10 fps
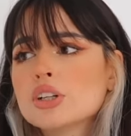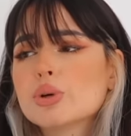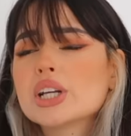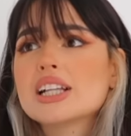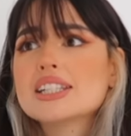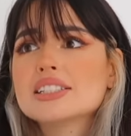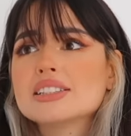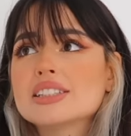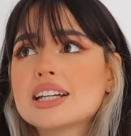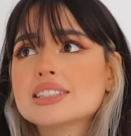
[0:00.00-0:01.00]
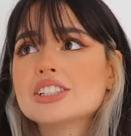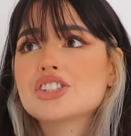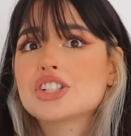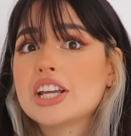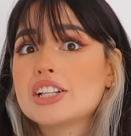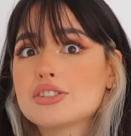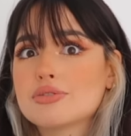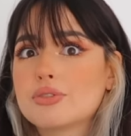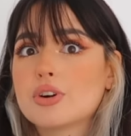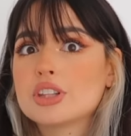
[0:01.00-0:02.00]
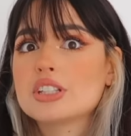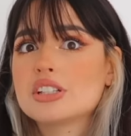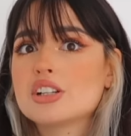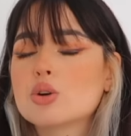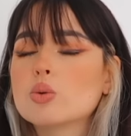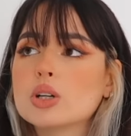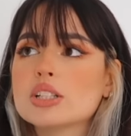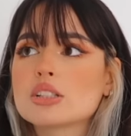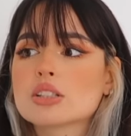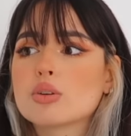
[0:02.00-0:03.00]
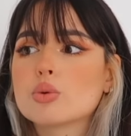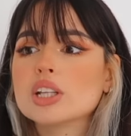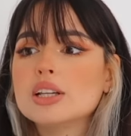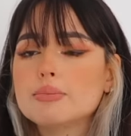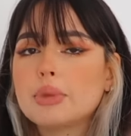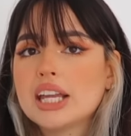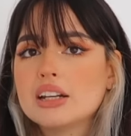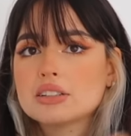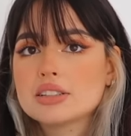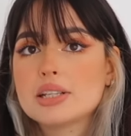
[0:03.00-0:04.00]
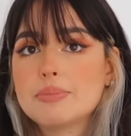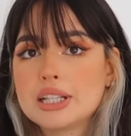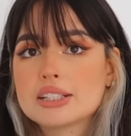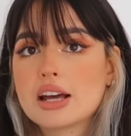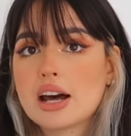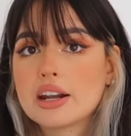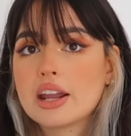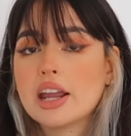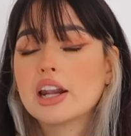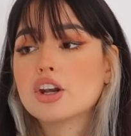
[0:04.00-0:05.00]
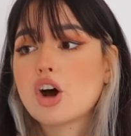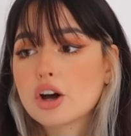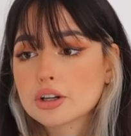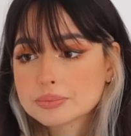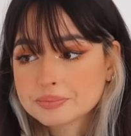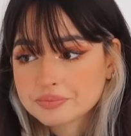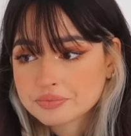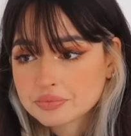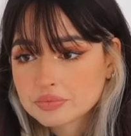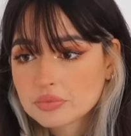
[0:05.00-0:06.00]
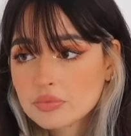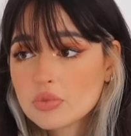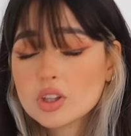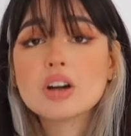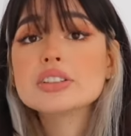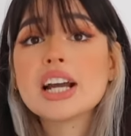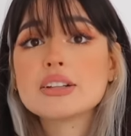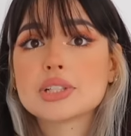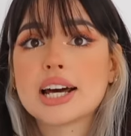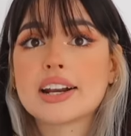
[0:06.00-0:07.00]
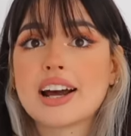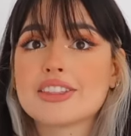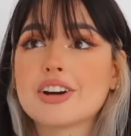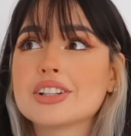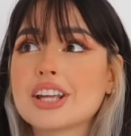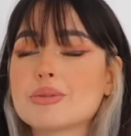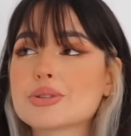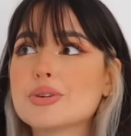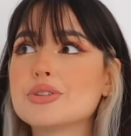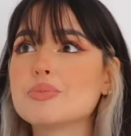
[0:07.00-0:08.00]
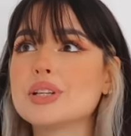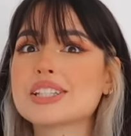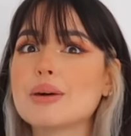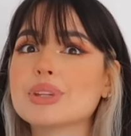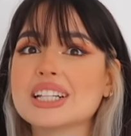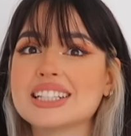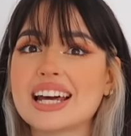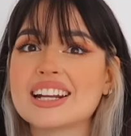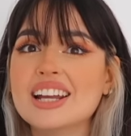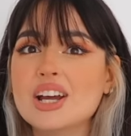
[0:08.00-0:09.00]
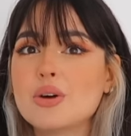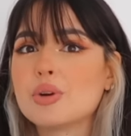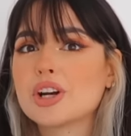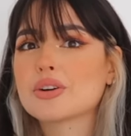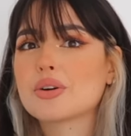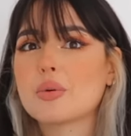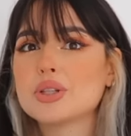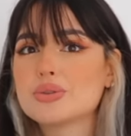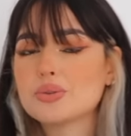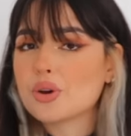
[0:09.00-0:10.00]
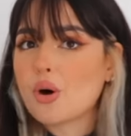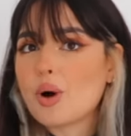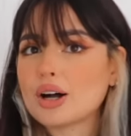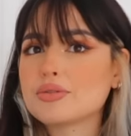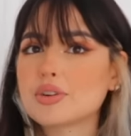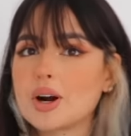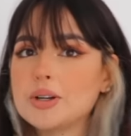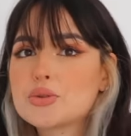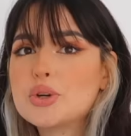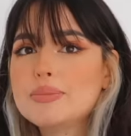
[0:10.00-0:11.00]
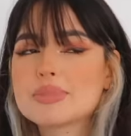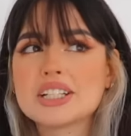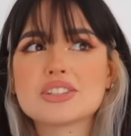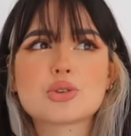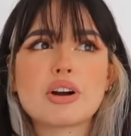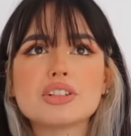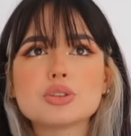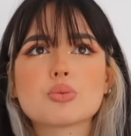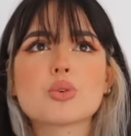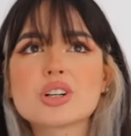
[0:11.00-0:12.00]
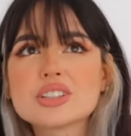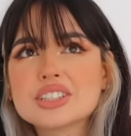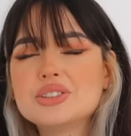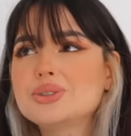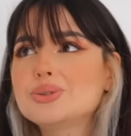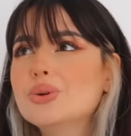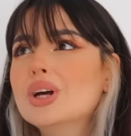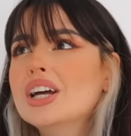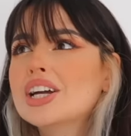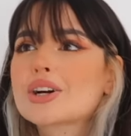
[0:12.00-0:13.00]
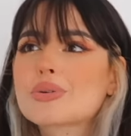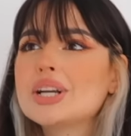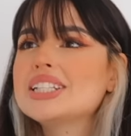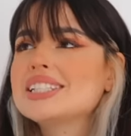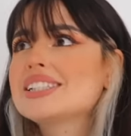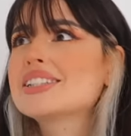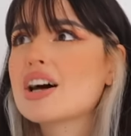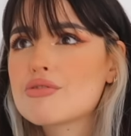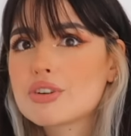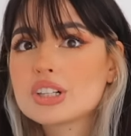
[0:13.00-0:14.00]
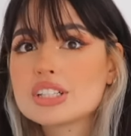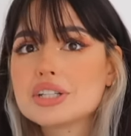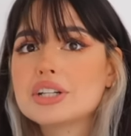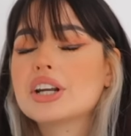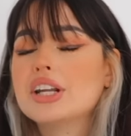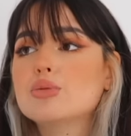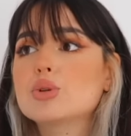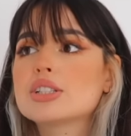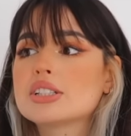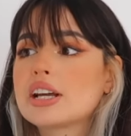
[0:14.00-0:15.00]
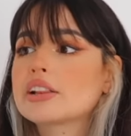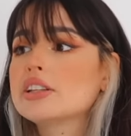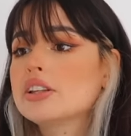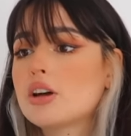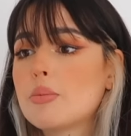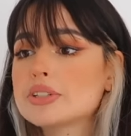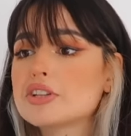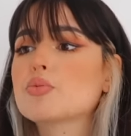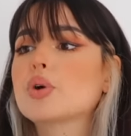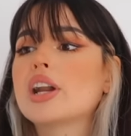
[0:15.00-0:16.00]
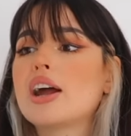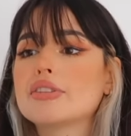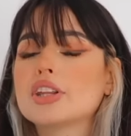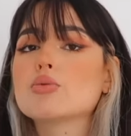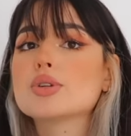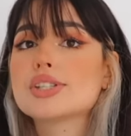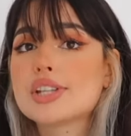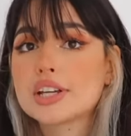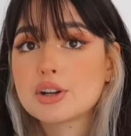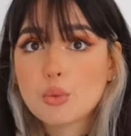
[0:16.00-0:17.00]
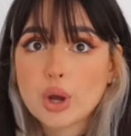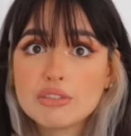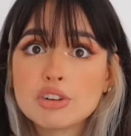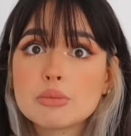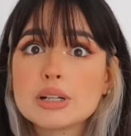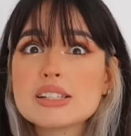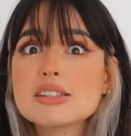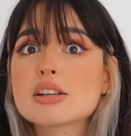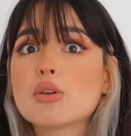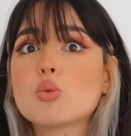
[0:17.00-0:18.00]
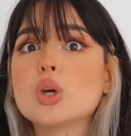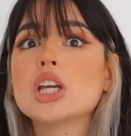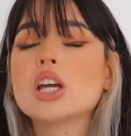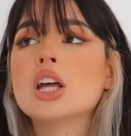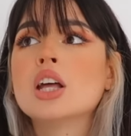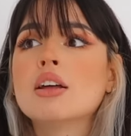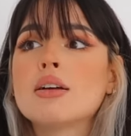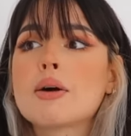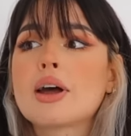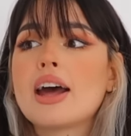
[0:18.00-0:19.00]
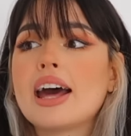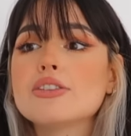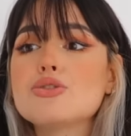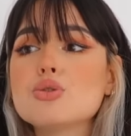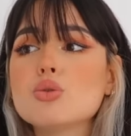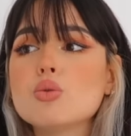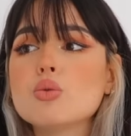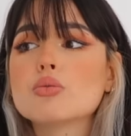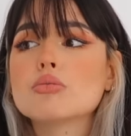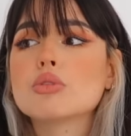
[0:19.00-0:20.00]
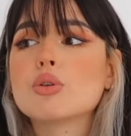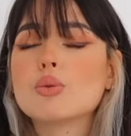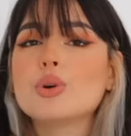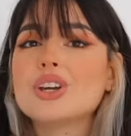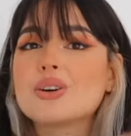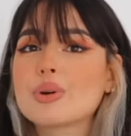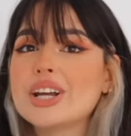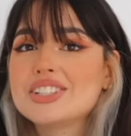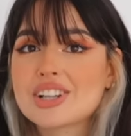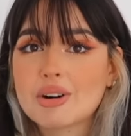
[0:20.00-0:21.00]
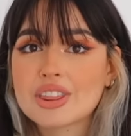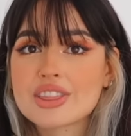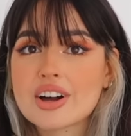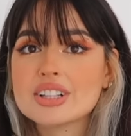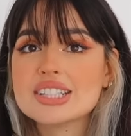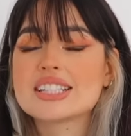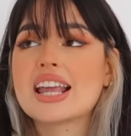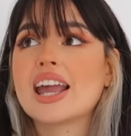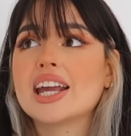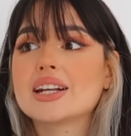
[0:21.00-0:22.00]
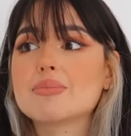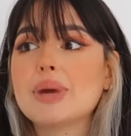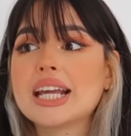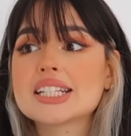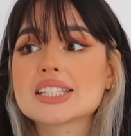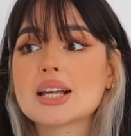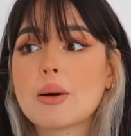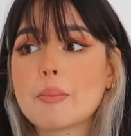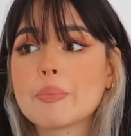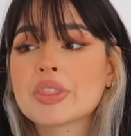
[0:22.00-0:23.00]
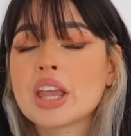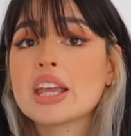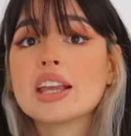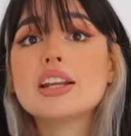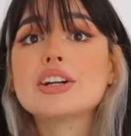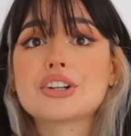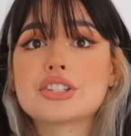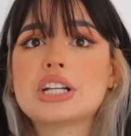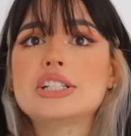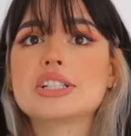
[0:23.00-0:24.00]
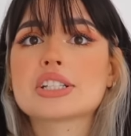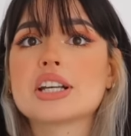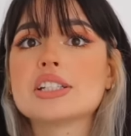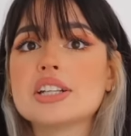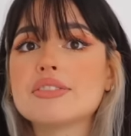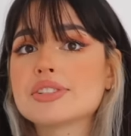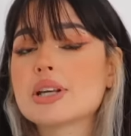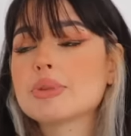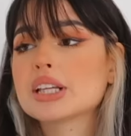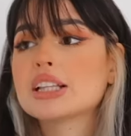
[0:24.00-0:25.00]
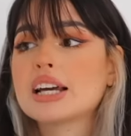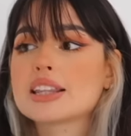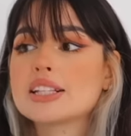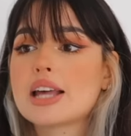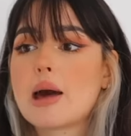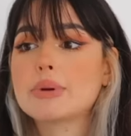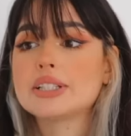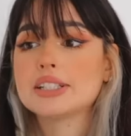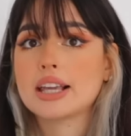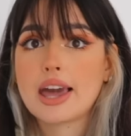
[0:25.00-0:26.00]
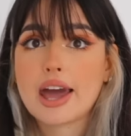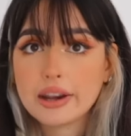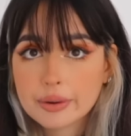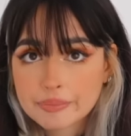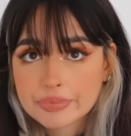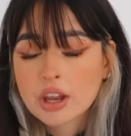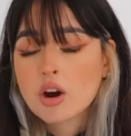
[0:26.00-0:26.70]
realizing that the change for this year was really made deep inside and not on the outside. I thought that it was going to be something that we are going to go out for our dreams and travel the world and do crazy stuff for this year, and it was exactly the opposite. When everything was taken away from us, we had to rearrange our thoughts and make some inner changes, because if something like this happens again,